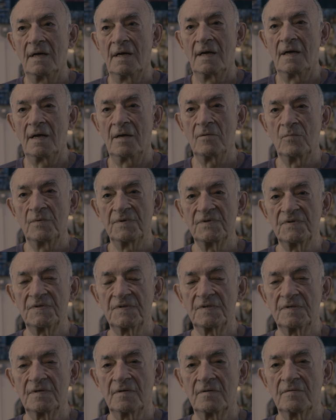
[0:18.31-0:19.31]
I
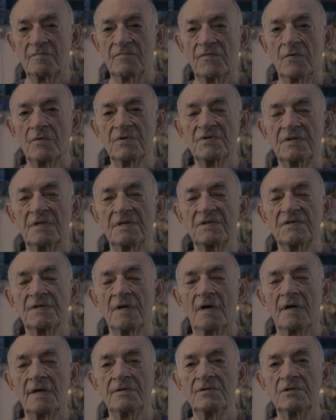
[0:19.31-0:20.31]
was uh, first
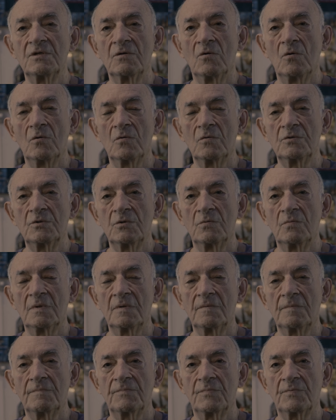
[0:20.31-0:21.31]
assigned to go to
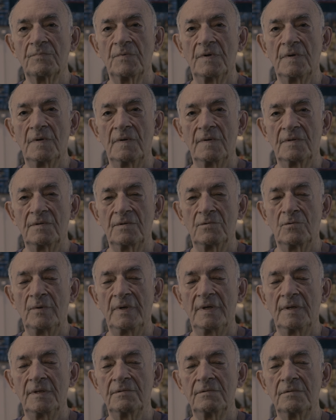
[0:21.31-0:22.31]
a, to
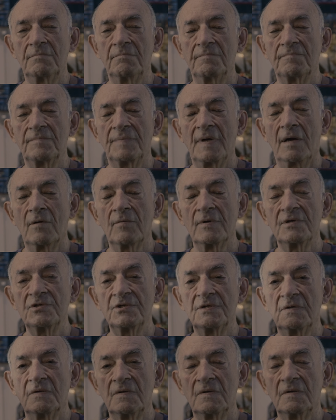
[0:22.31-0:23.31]
a
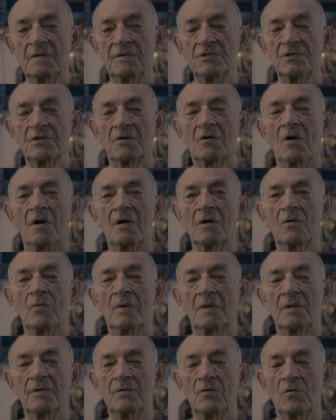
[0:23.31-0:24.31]
parish in Chicago,
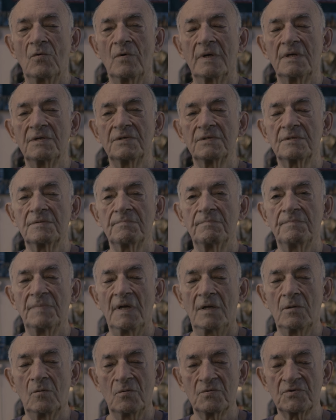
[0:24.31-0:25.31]
Illinois,
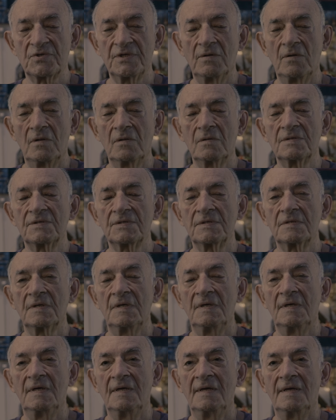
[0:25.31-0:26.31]
Palos Hills,
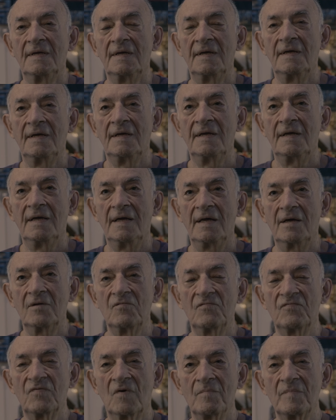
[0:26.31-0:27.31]
and
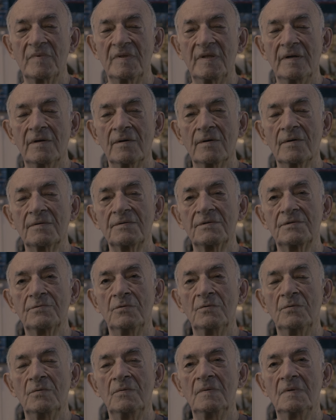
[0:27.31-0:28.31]
from there
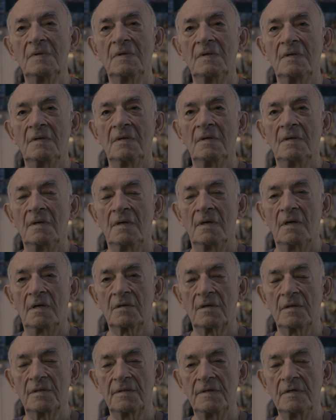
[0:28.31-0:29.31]
to a
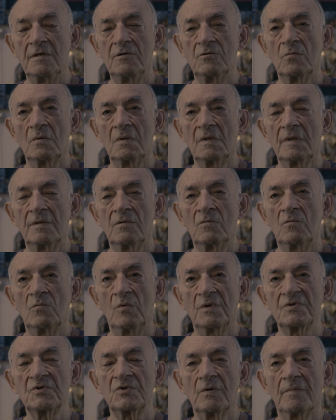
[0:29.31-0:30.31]
cathedral in
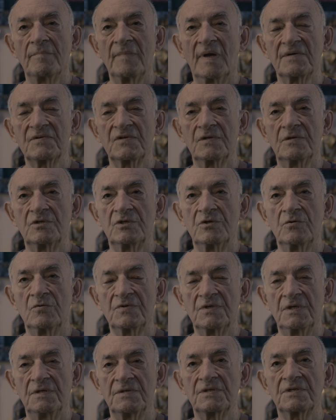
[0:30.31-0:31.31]
Worcester,
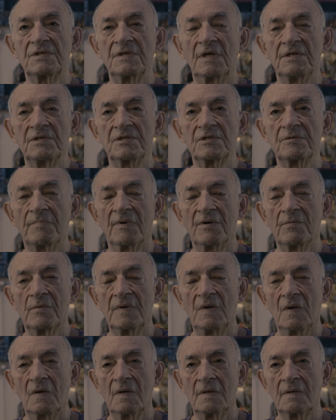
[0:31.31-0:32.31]
Massachusetts, St.
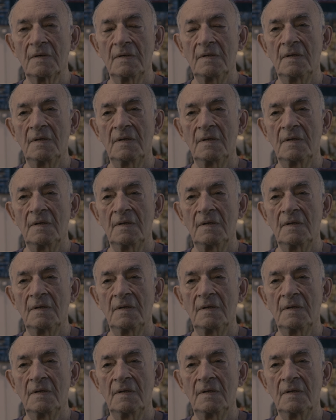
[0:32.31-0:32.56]
Spyridon.